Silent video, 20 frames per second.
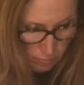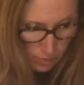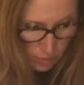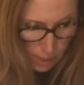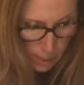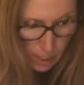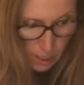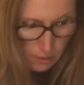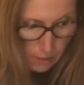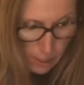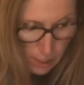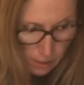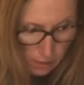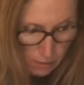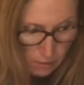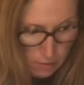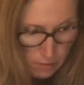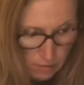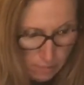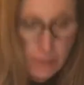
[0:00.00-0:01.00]
There we
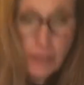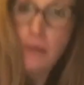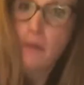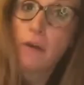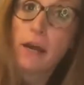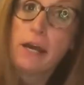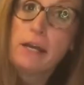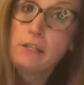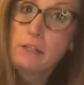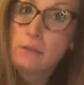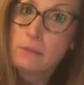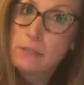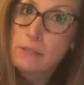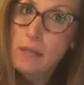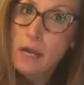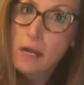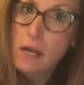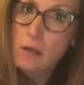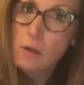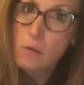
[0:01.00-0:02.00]
go. My grinder was
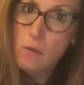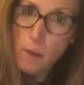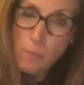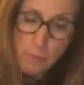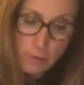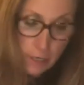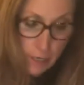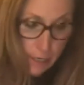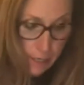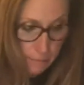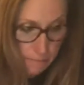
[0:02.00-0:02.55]
not cooperating.